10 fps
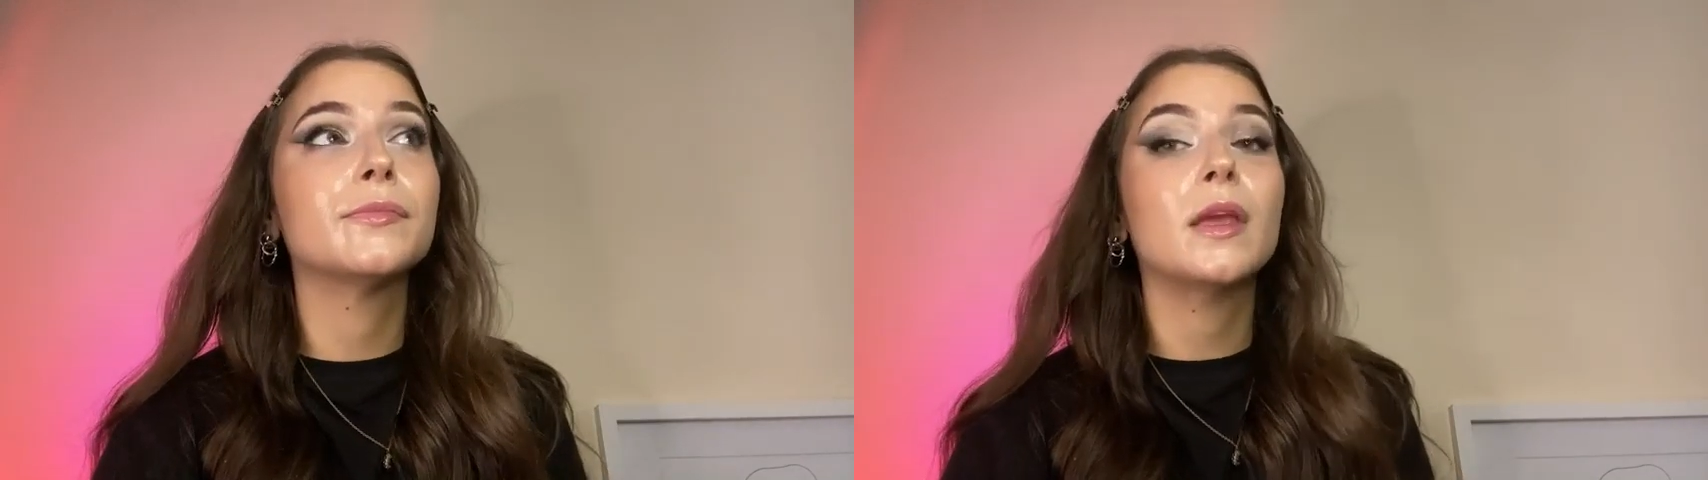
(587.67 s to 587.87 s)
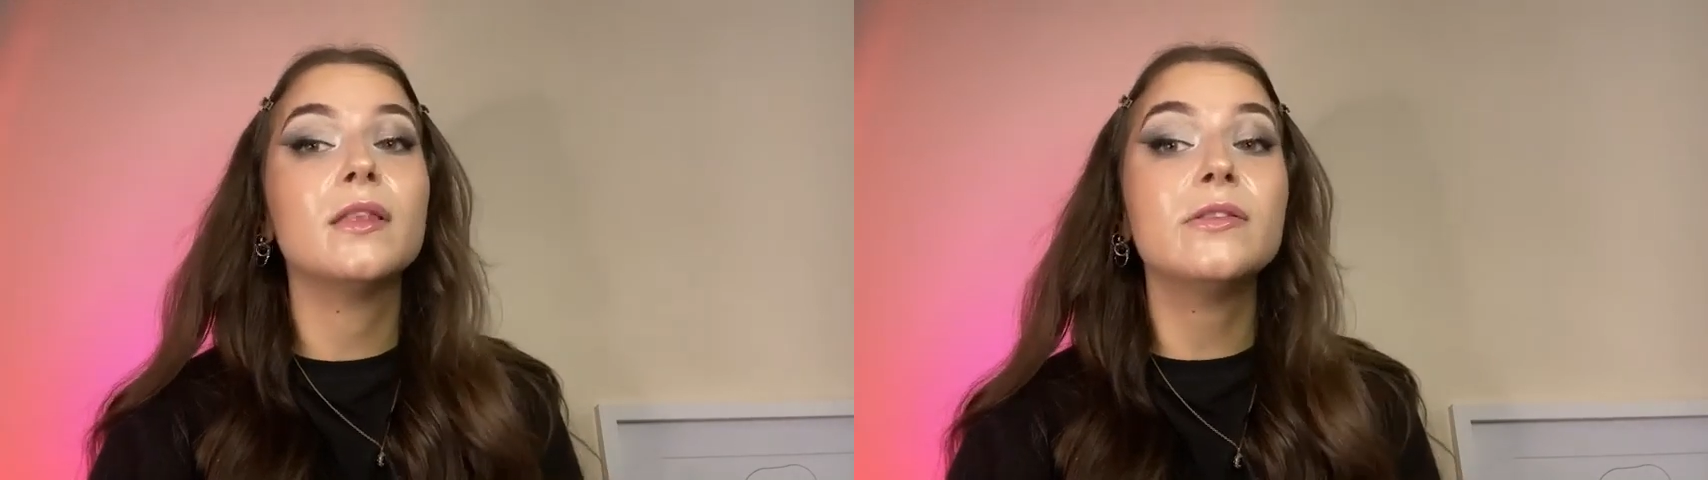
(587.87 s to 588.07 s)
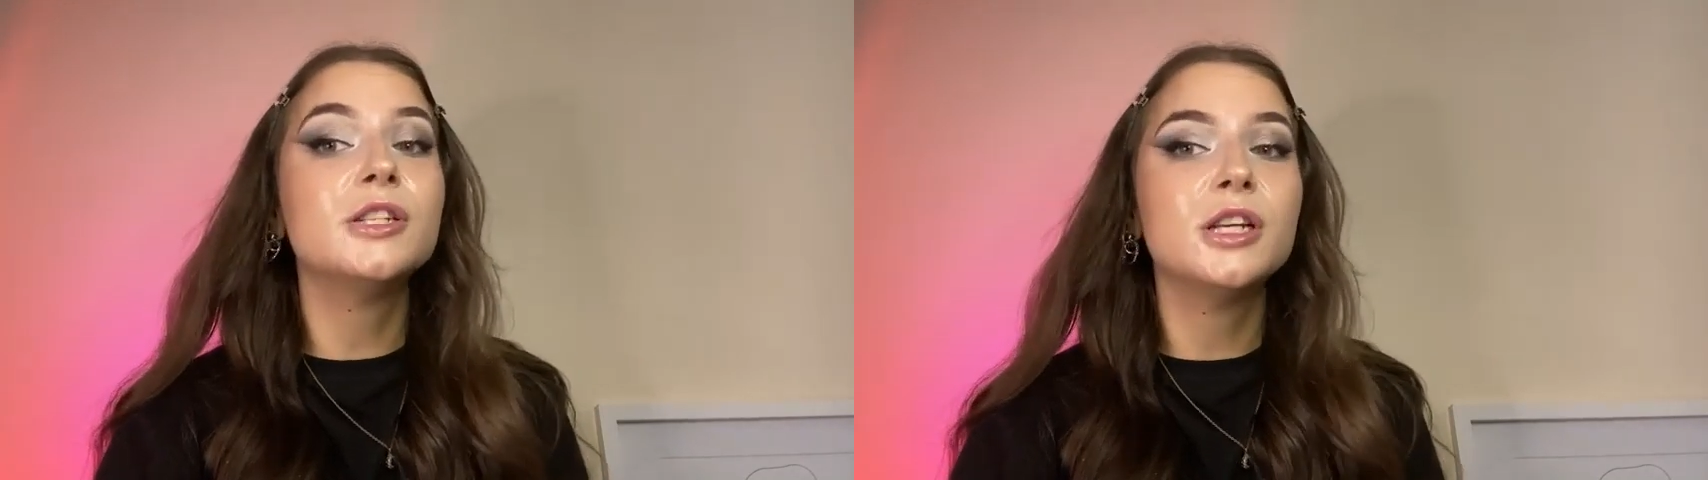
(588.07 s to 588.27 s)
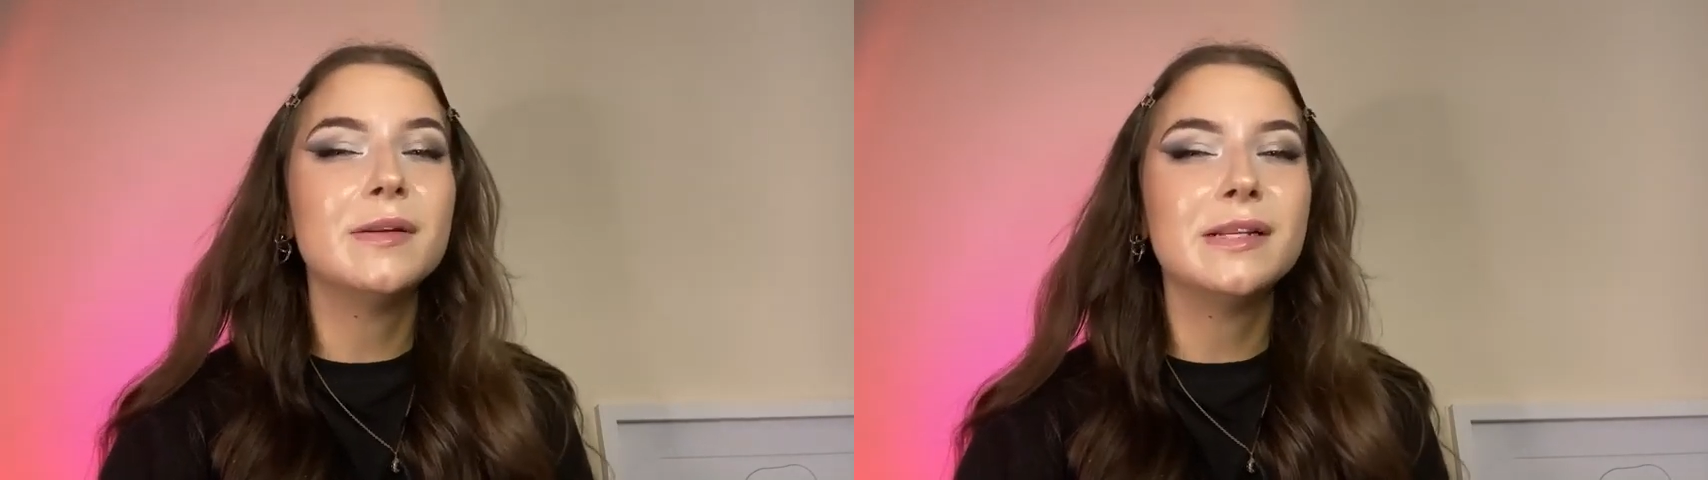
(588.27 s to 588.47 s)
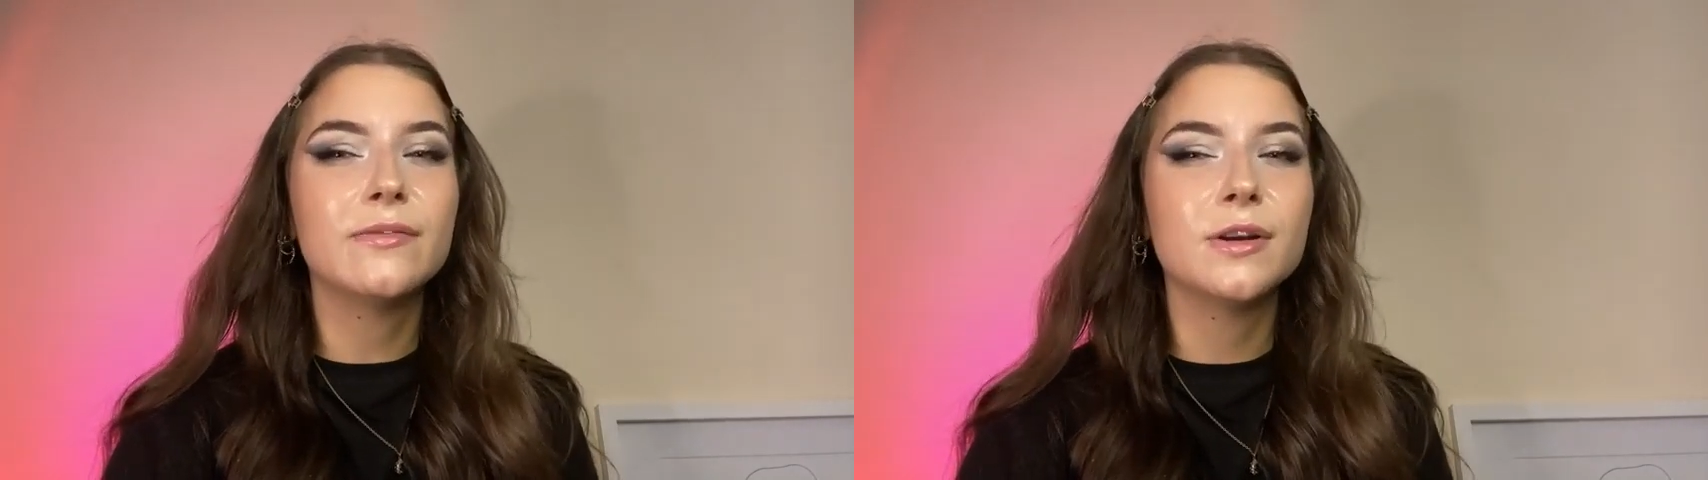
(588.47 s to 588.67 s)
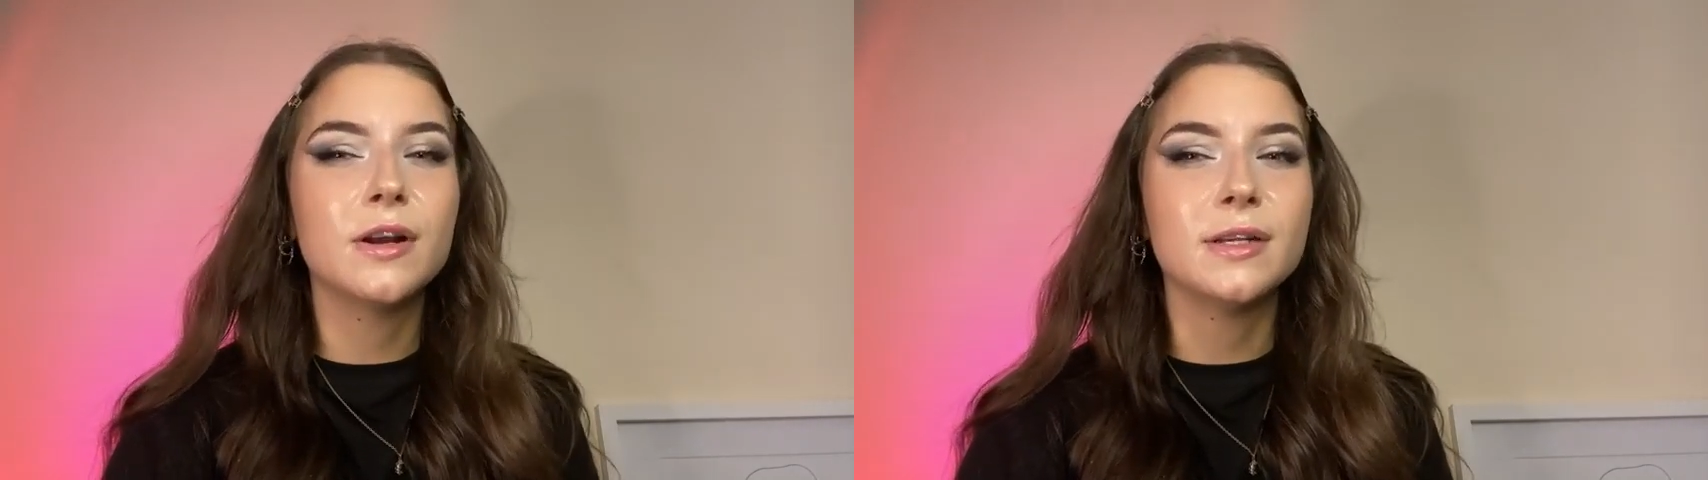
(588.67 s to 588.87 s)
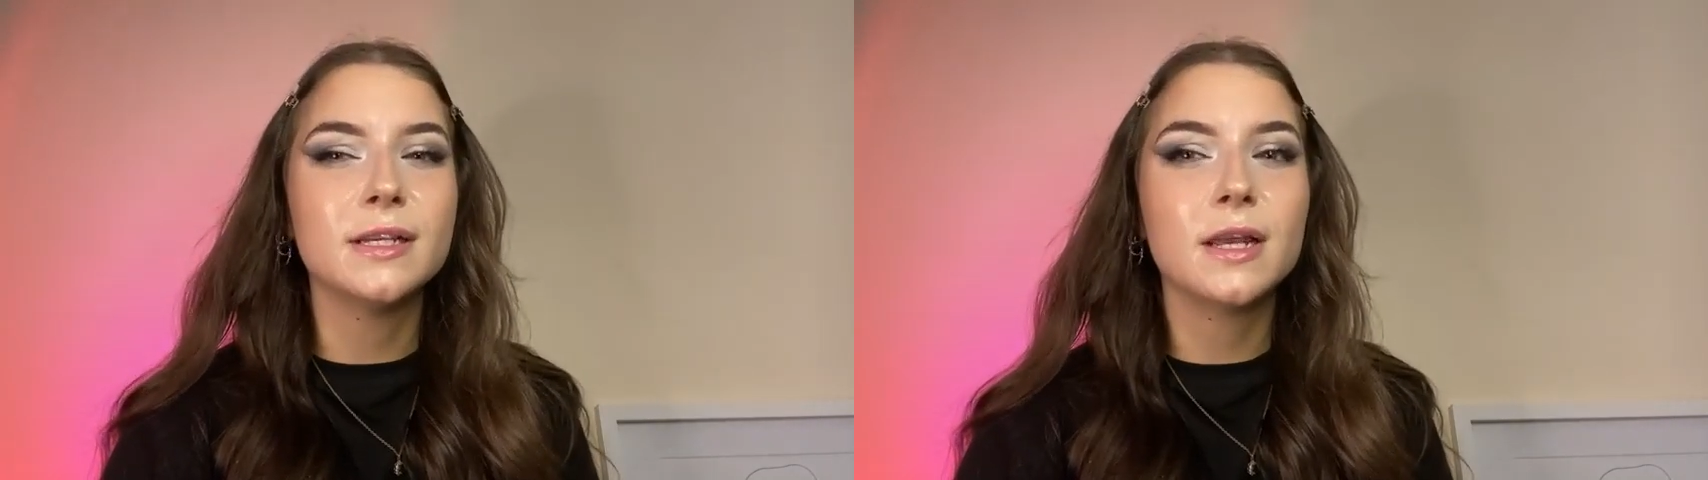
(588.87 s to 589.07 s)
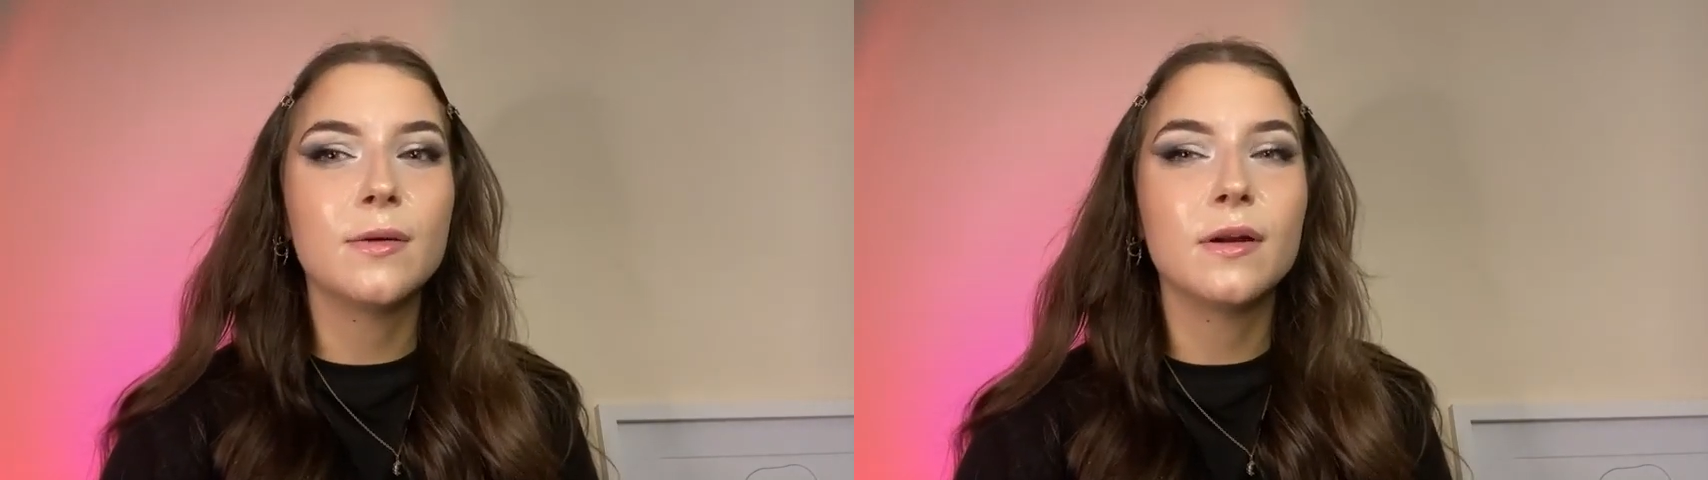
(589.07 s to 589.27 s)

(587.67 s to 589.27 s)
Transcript: There are so many different noises going